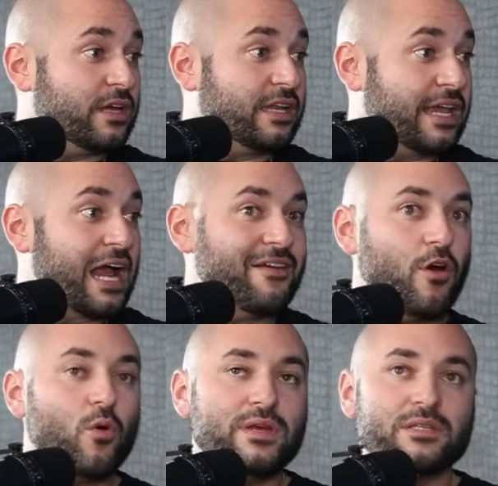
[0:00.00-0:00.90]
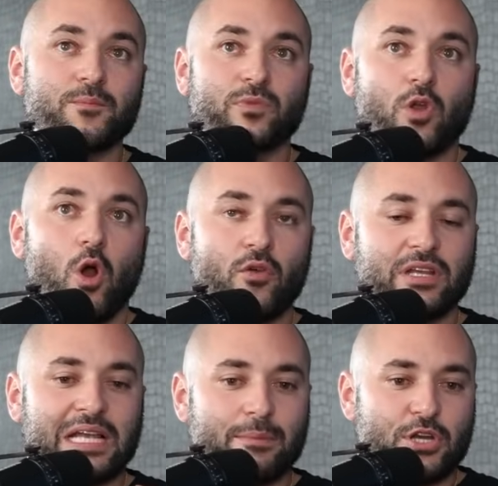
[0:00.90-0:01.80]
And like I've always, all
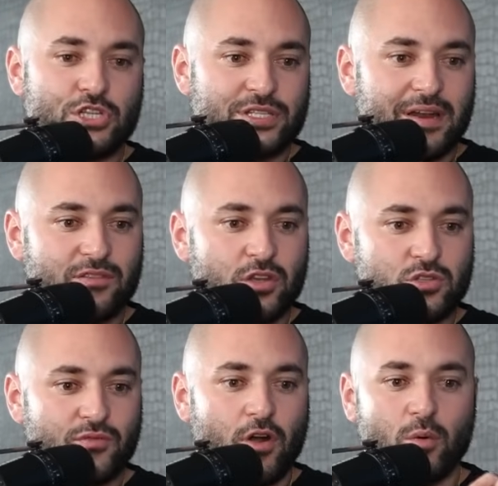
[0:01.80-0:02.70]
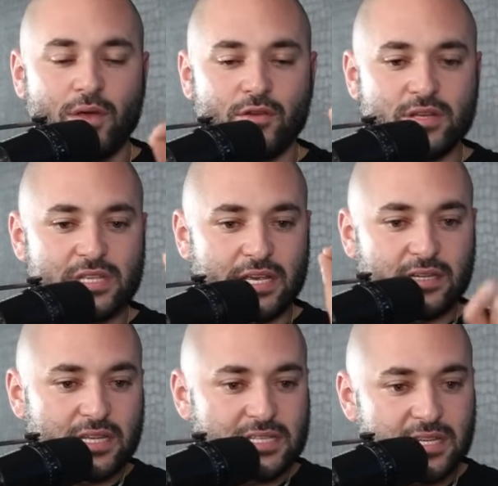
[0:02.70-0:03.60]
the collaborations that I've done so far, whether it's
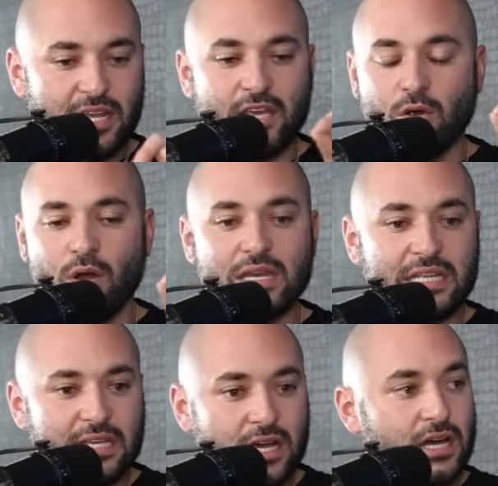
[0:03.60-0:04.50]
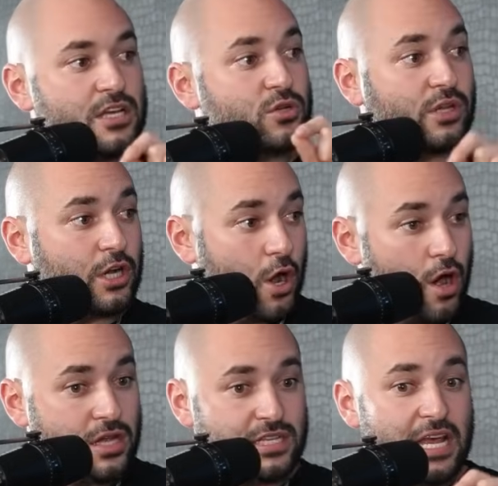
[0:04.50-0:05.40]
like Disney or Adidas or
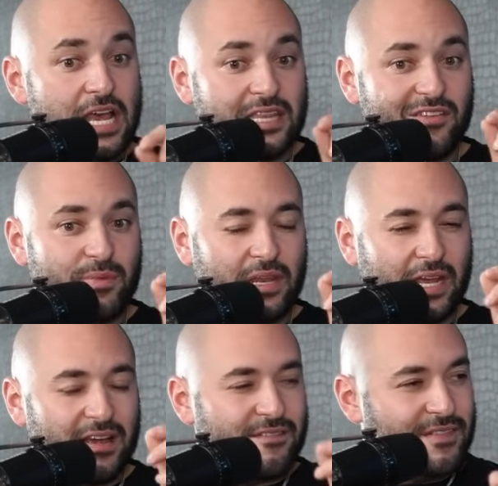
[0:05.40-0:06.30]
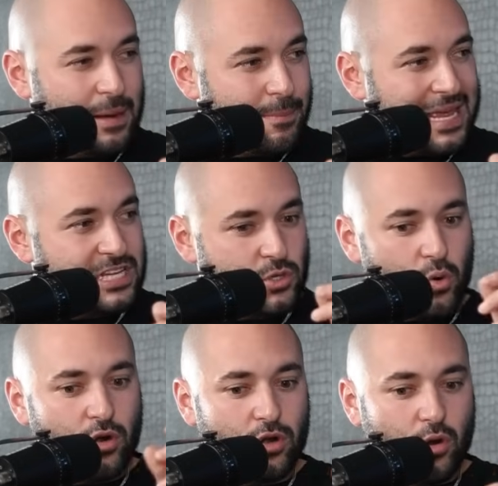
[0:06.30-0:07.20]
Lacoste, they've been like event-based
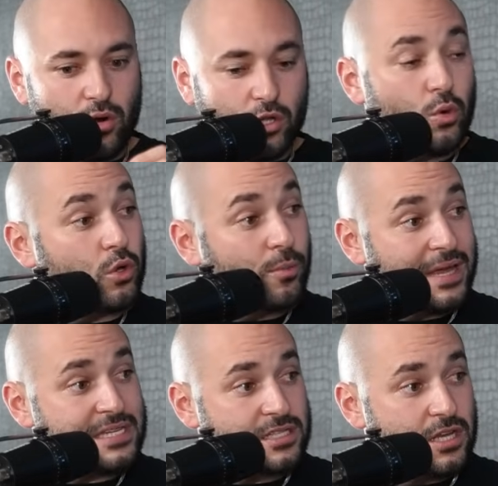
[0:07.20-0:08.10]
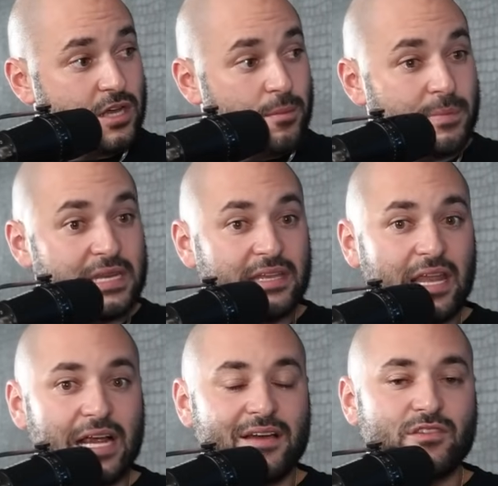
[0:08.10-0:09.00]
or local-based, meaning
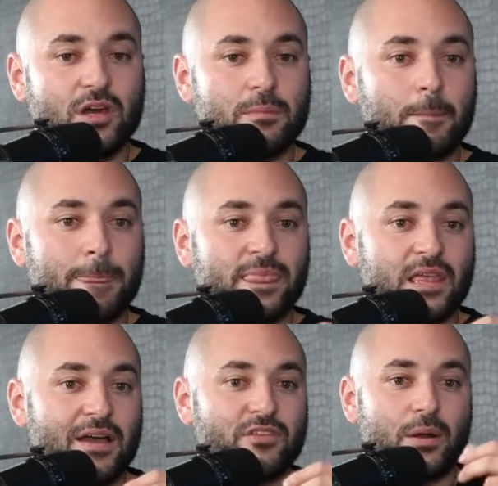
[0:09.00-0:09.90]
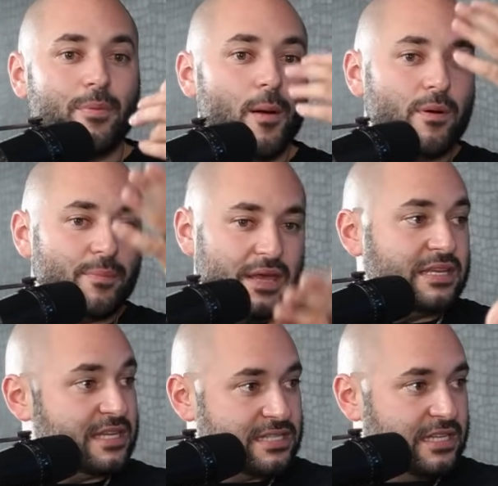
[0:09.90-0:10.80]
that like I've done a pop-up
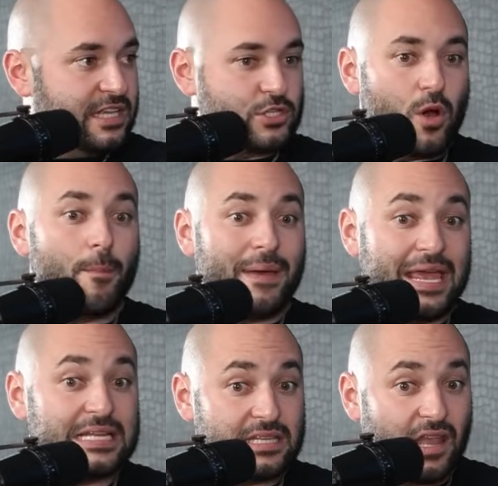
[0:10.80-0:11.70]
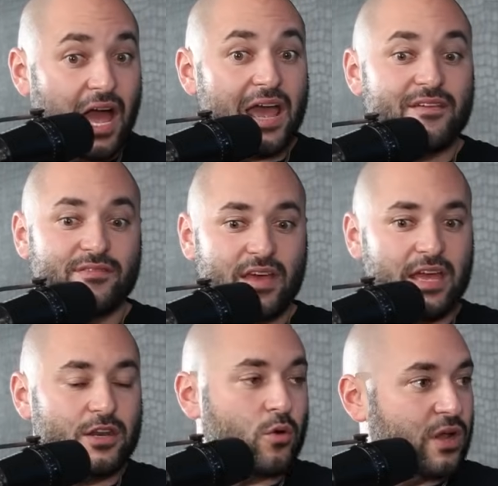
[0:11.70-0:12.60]
in Disney. Like, so I'll paint live
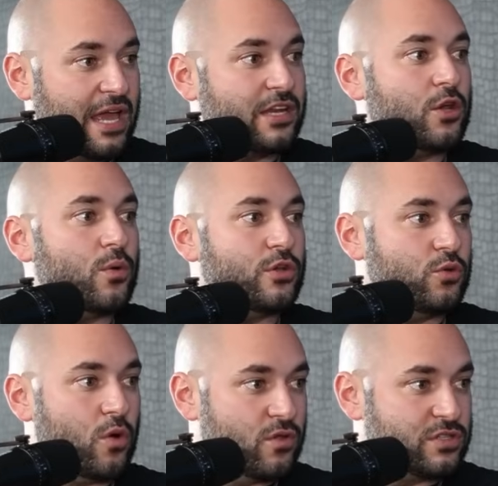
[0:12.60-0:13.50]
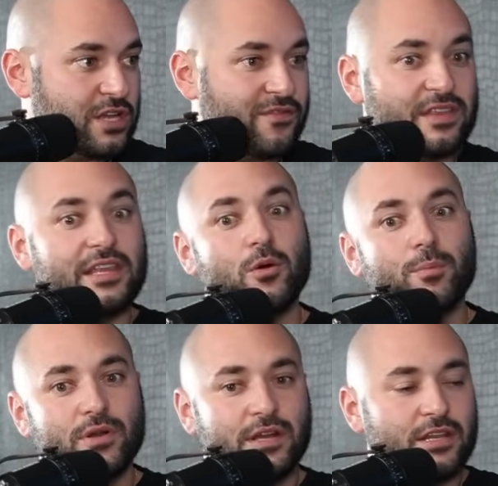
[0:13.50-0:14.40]
in Orlando and do all the stuff and they'll
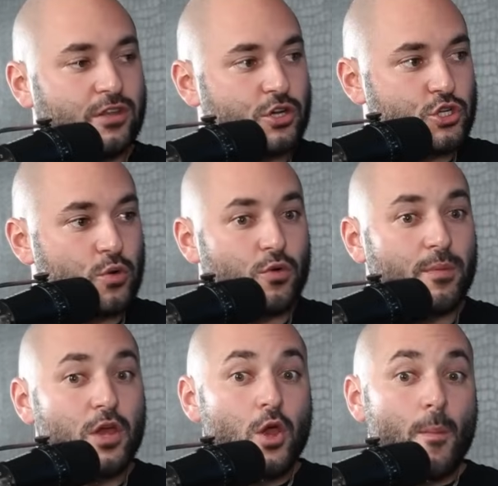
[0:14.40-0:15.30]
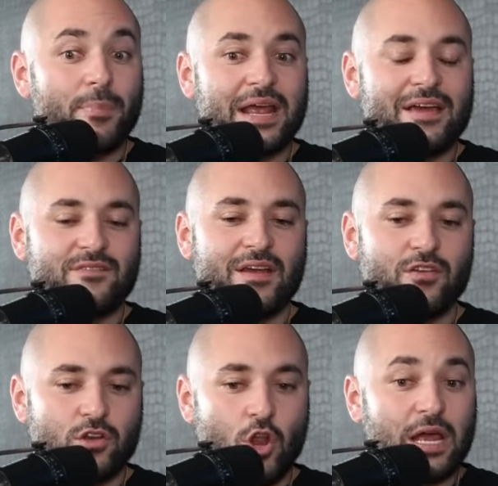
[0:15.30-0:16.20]
put it into their showroom. But I have
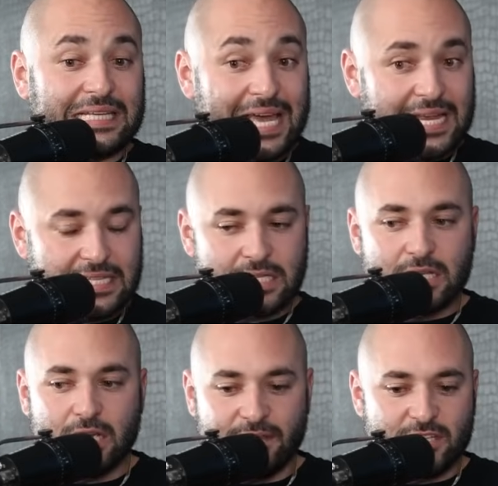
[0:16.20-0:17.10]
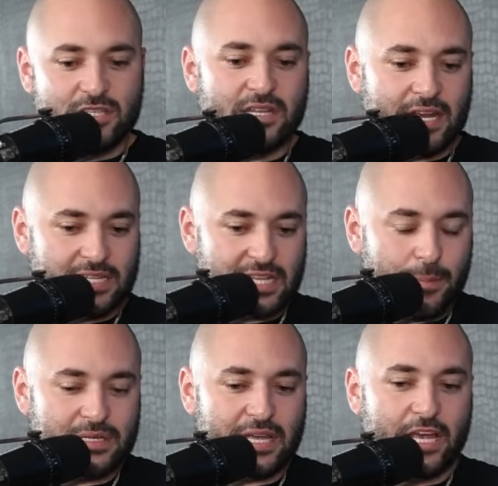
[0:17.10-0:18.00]
never, not yet, and this is the next
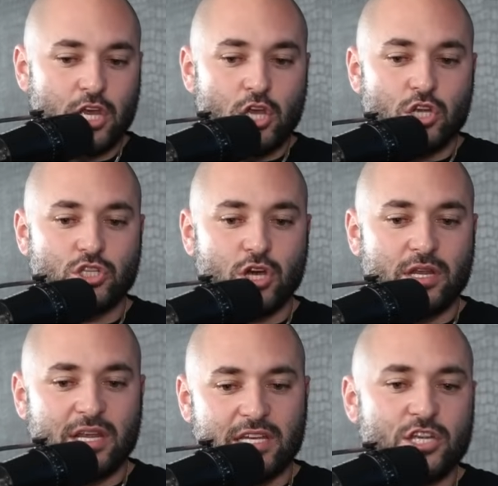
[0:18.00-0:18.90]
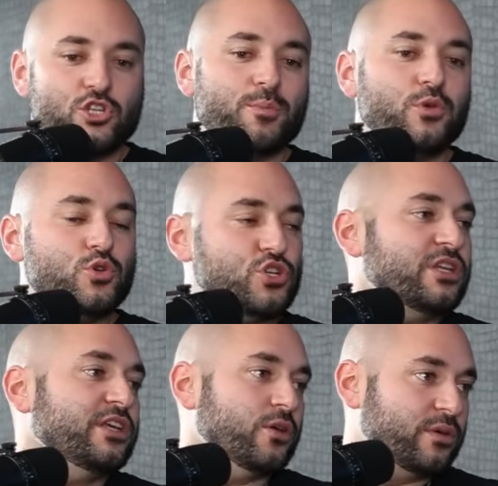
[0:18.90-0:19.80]
step, is like done a
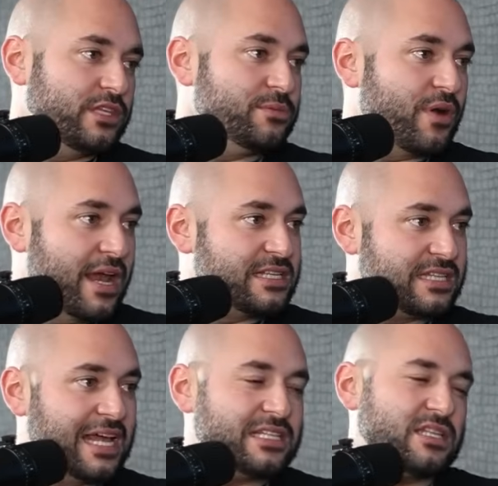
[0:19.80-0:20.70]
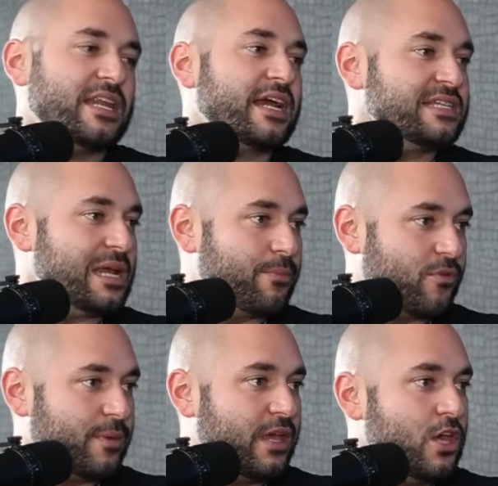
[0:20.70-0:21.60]
distribution deal with these brands. And that's the next step
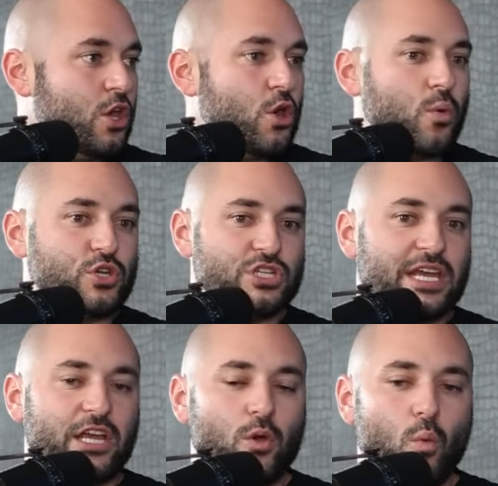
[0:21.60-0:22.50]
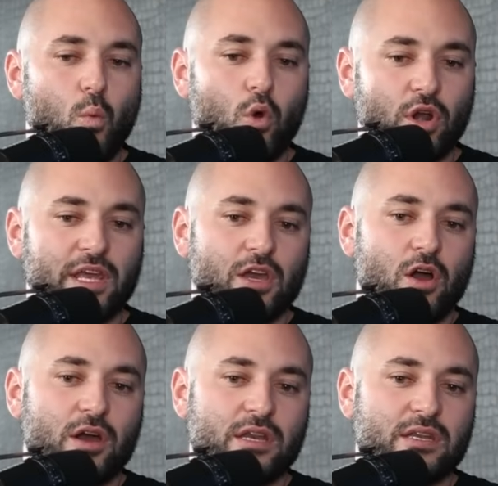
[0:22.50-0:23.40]
for me, which is like working
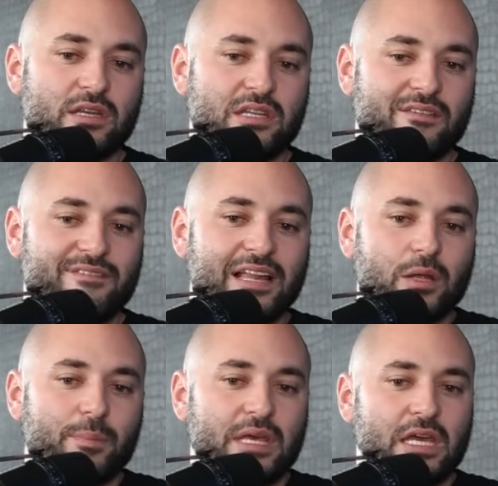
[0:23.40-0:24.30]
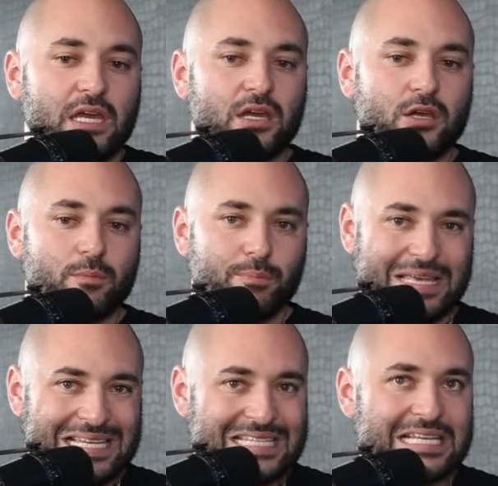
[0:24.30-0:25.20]
on developing
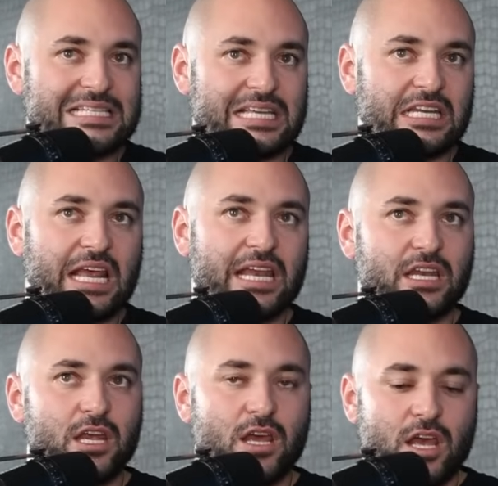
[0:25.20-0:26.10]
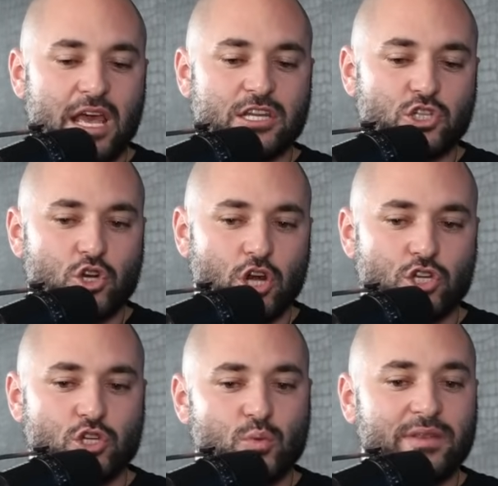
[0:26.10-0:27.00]
pieces and
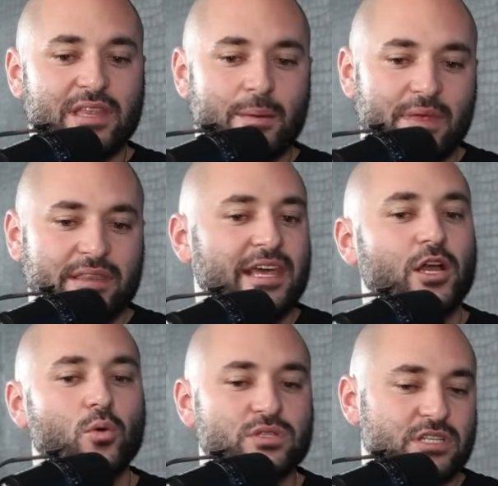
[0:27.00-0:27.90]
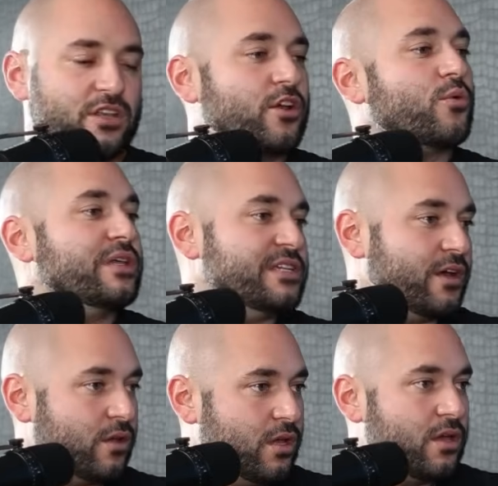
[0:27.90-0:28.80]
structures with them that goes into their
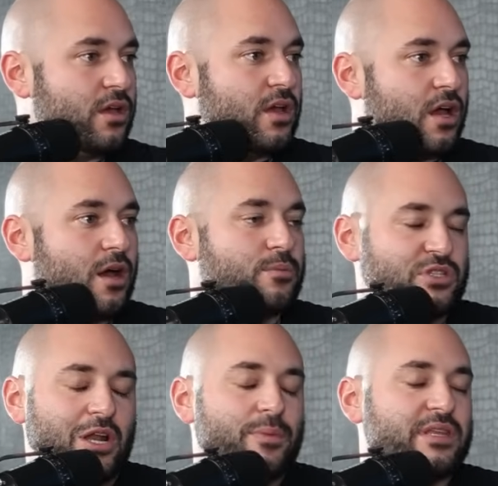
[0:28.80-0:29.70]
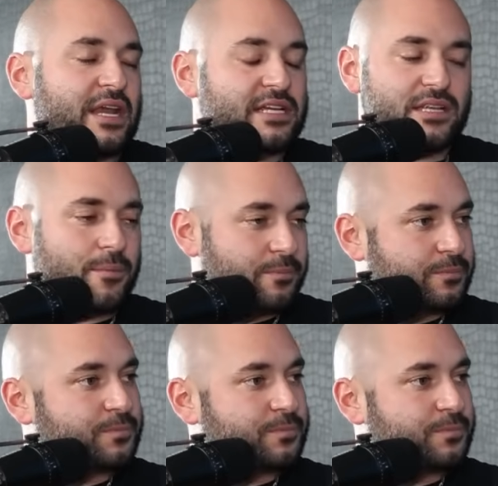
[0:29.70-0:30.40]
retail. So that'll be the next step.